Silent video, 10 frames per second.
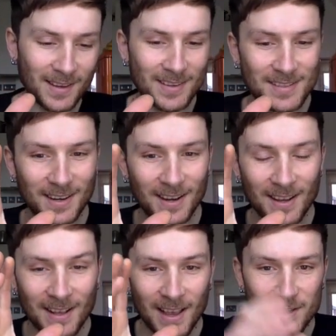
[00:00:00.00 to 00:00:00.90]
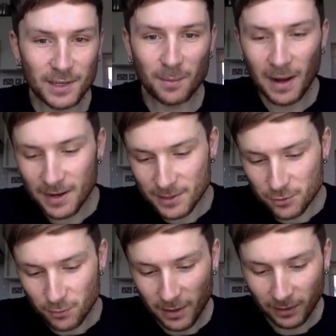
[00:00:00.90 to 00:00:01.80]
It's gonna allow you to
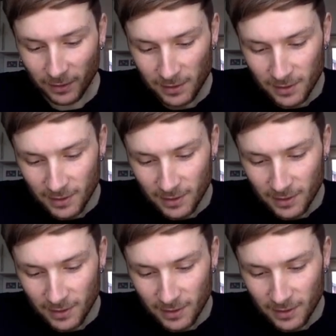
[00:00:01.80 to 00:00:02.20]
drill